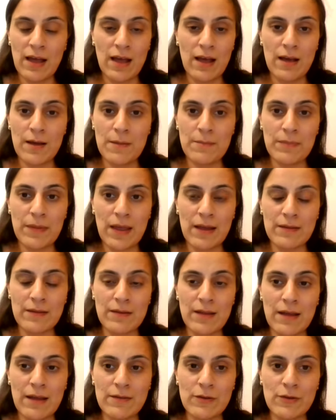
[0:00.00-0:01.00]

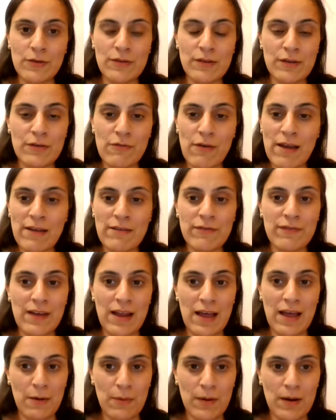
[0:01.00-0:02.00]
and using the right
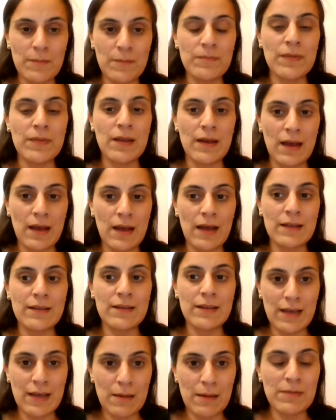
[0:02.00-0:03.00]
flour, and
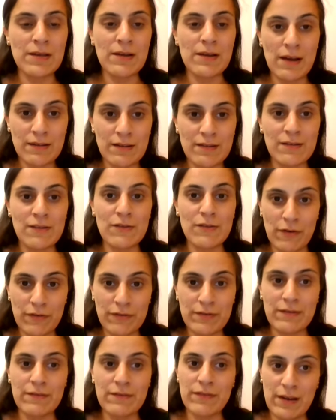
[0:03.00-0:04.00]
it can be nice and
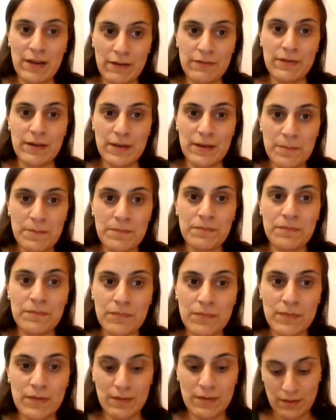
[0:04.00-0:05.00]
soft and fluffy.
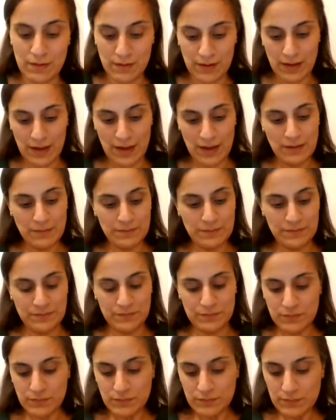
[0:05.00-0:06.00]
Okay.
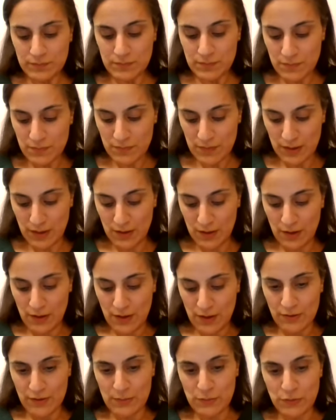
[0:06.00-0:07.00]

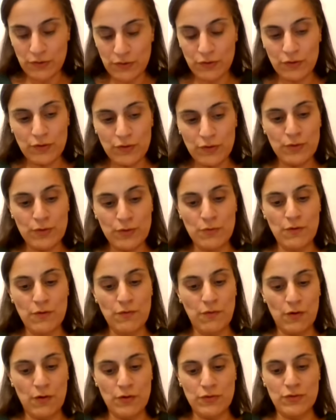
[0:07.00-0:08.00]
So I'm just going to
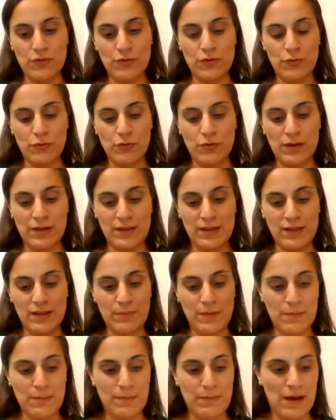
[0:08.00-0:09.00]
move on to talk a little
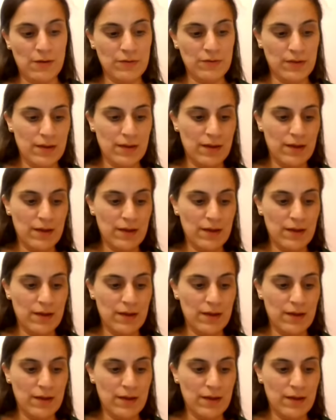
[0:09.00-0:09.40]
bit about